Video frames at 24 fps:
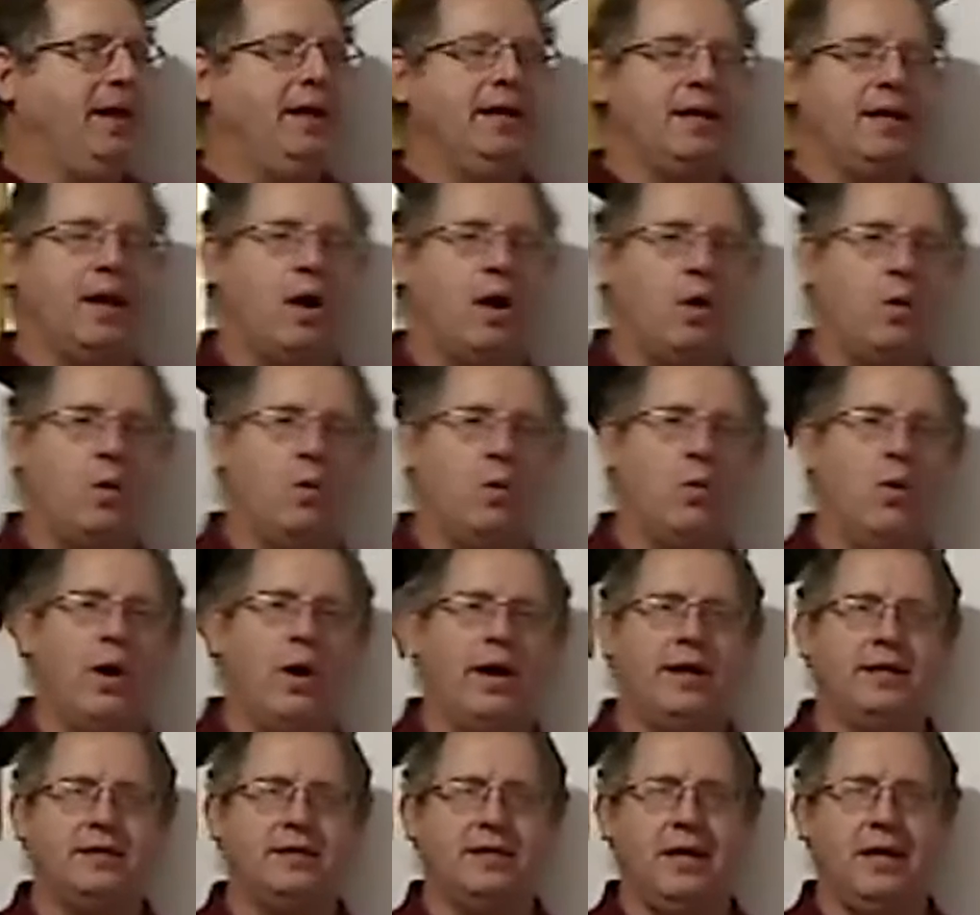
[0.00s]
Now, what
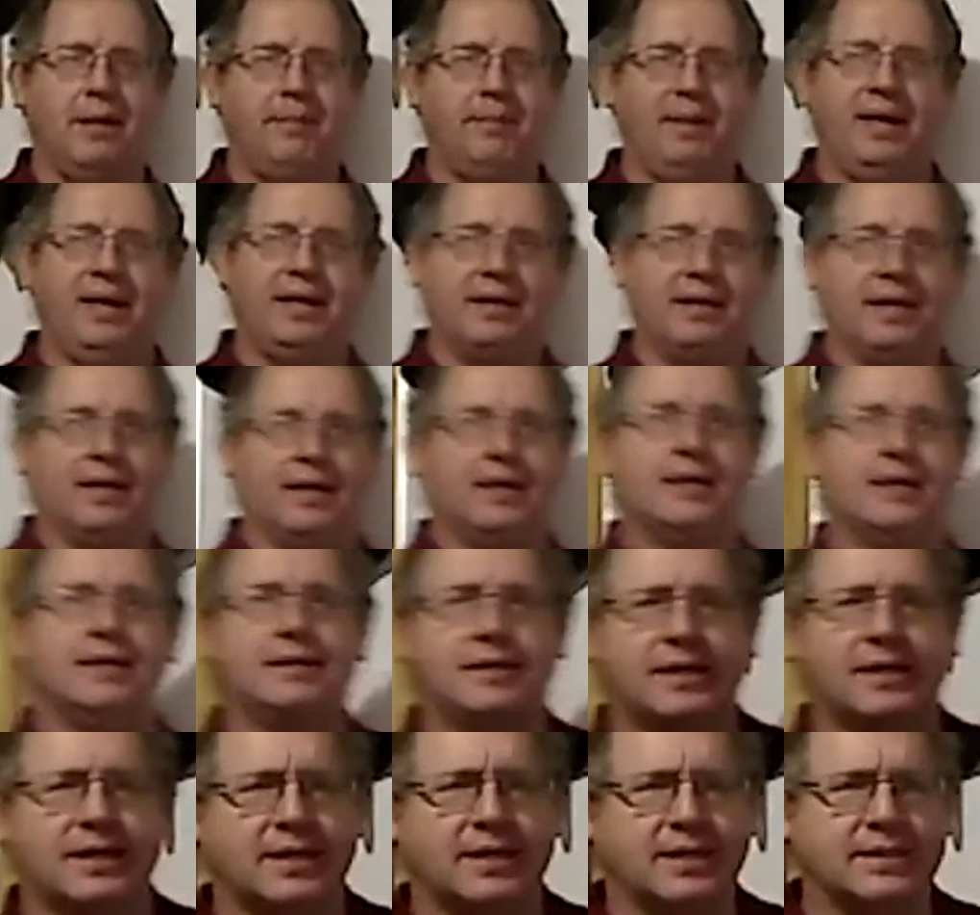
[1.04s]
does that mean that it's
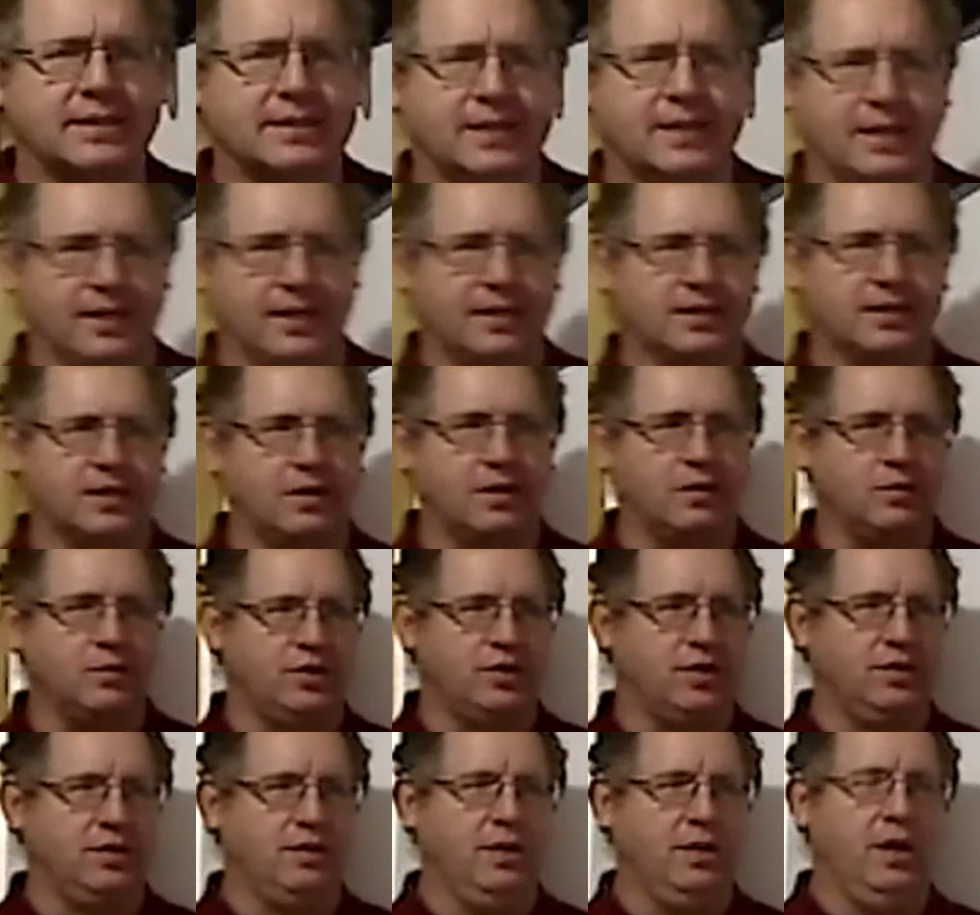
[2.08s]
in acidic solution?
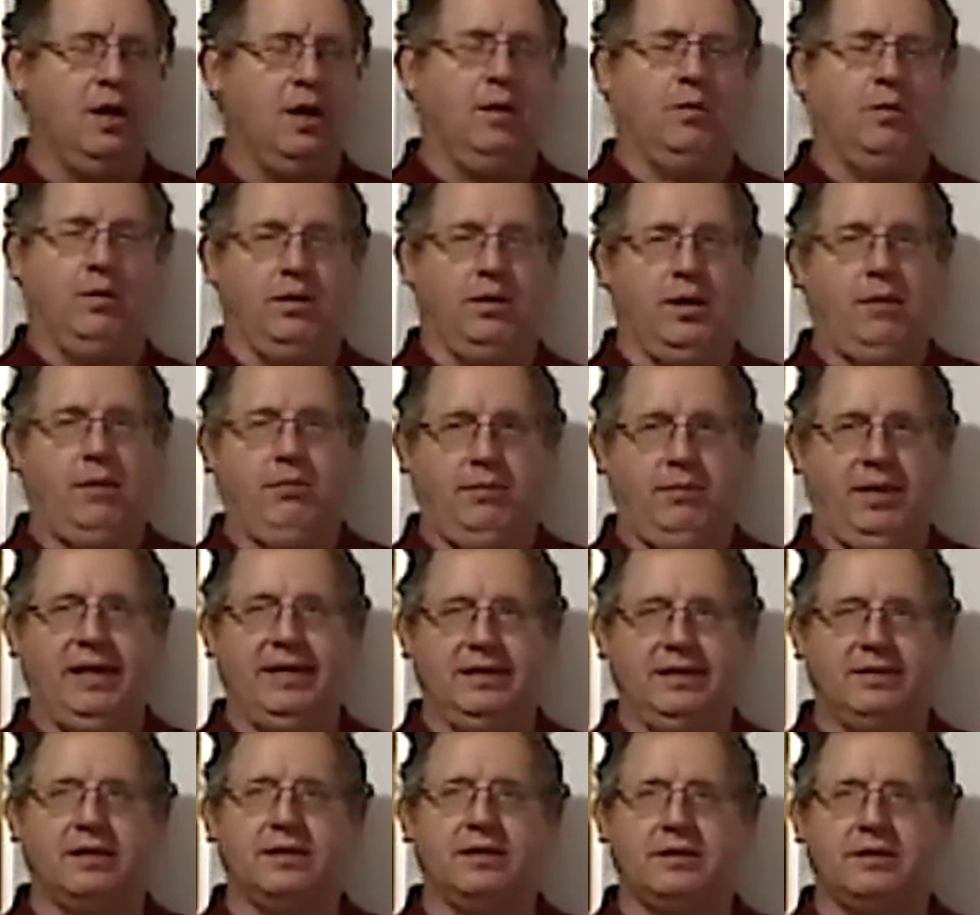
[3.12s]
Well, that
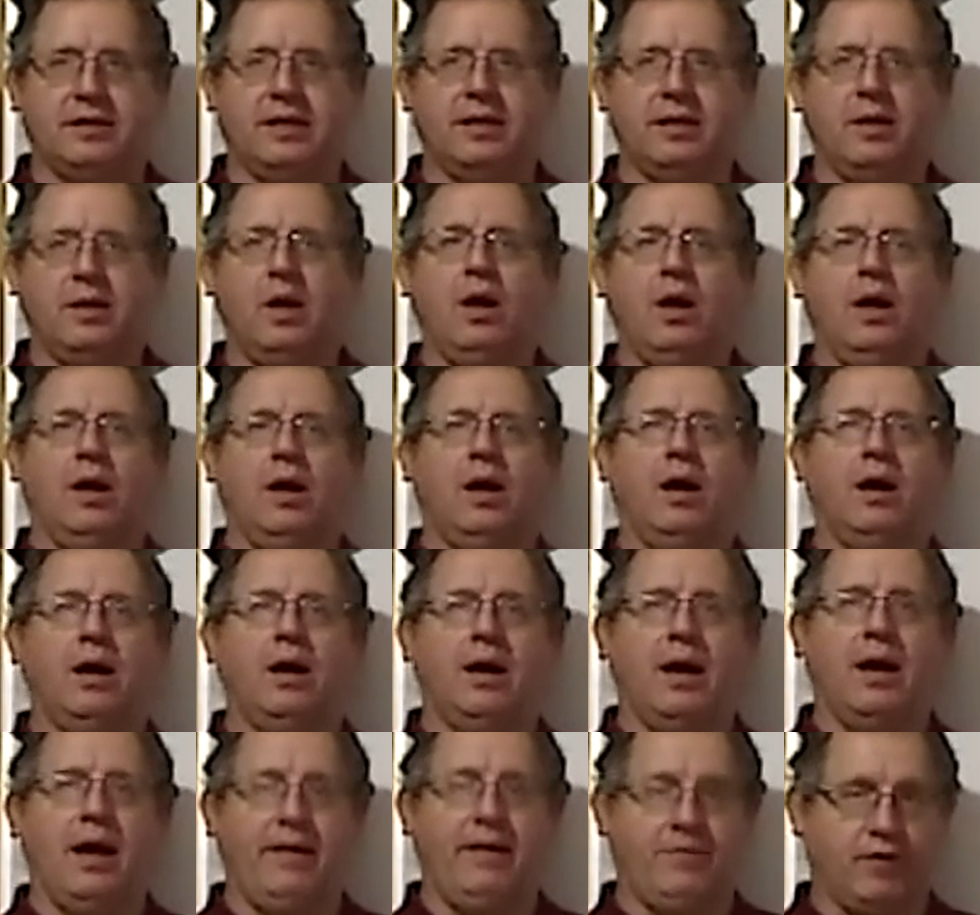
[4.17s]
means it's in,
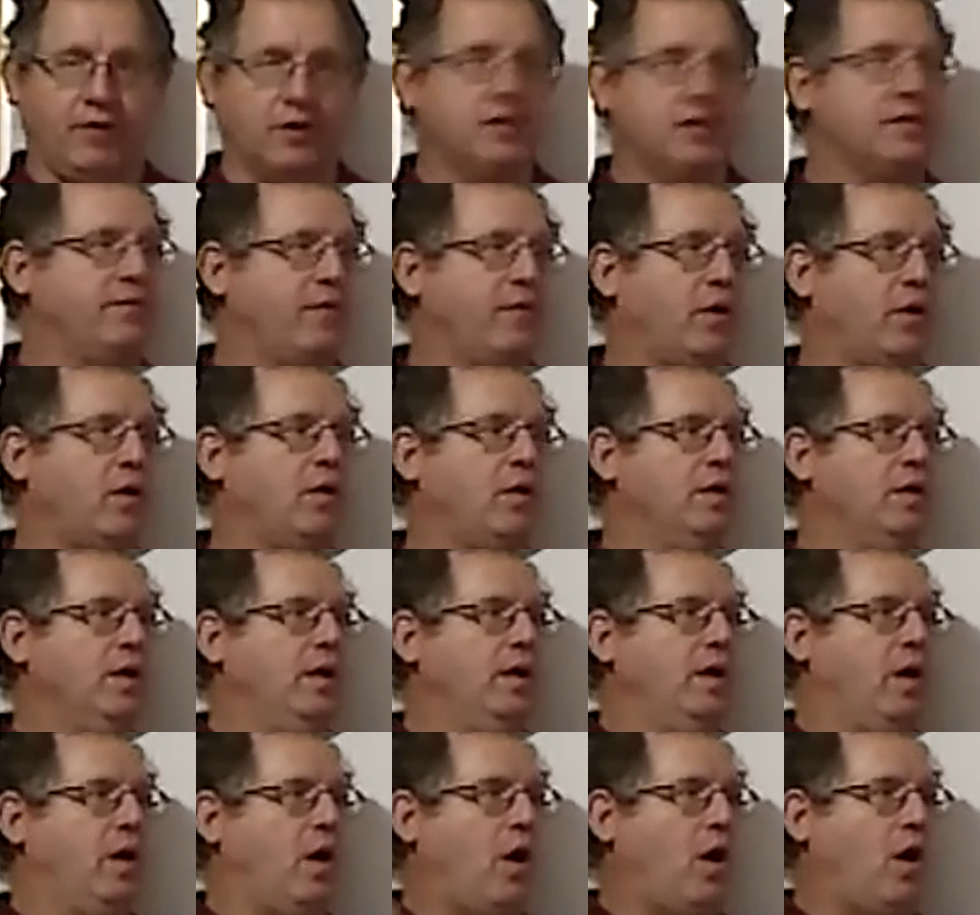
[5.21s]
first of all
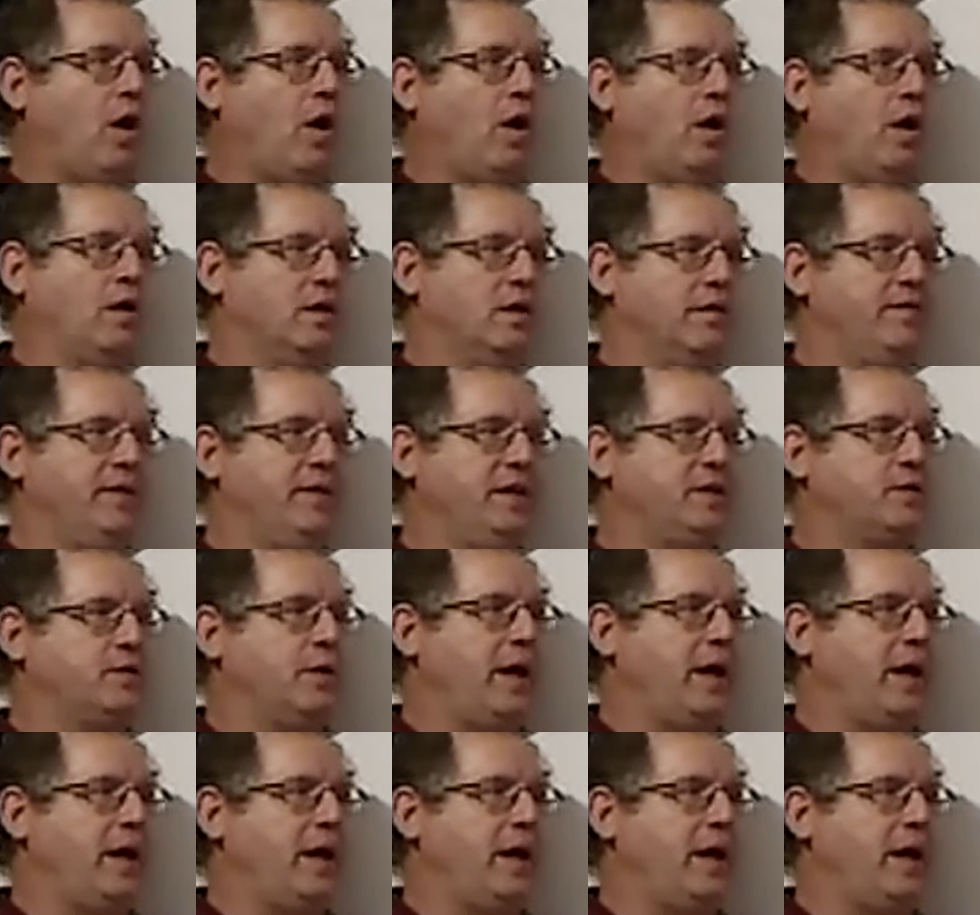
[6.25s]
of these are